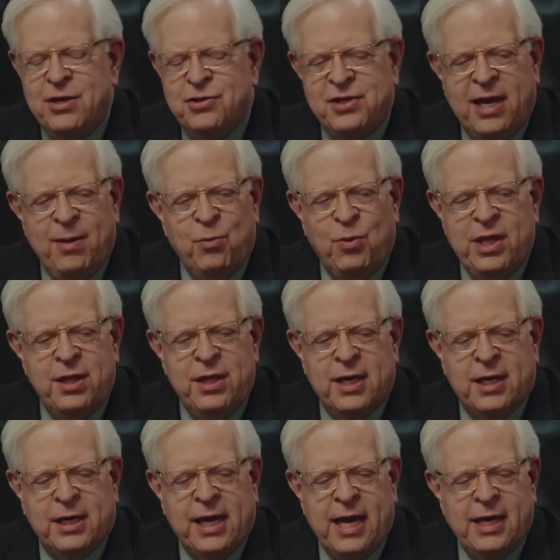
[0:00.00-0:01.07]
Same
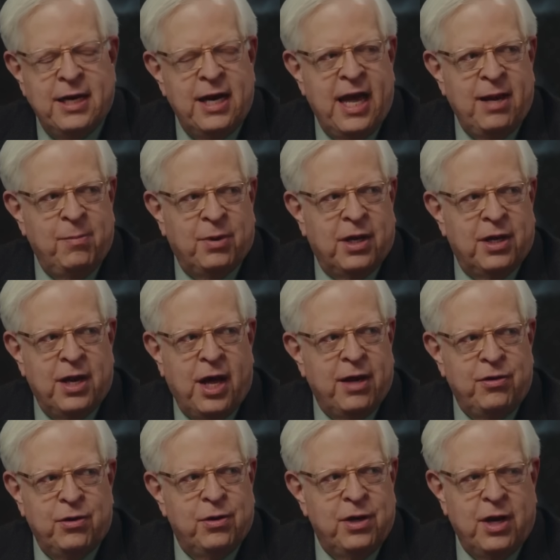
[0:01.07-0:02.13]
with Cain and Abel.
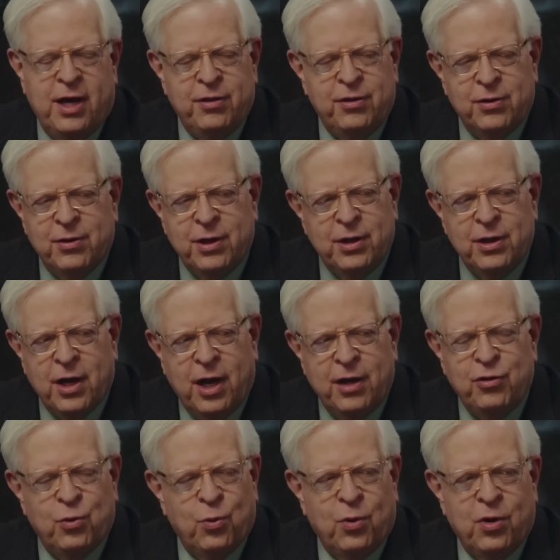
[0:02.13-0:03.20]

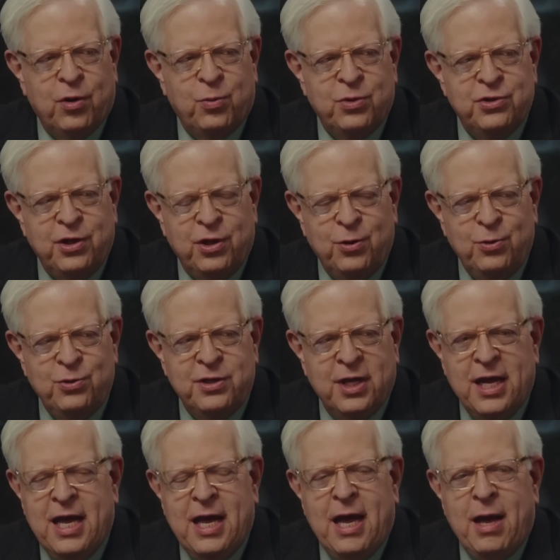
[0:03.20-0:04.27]
Neither word was used,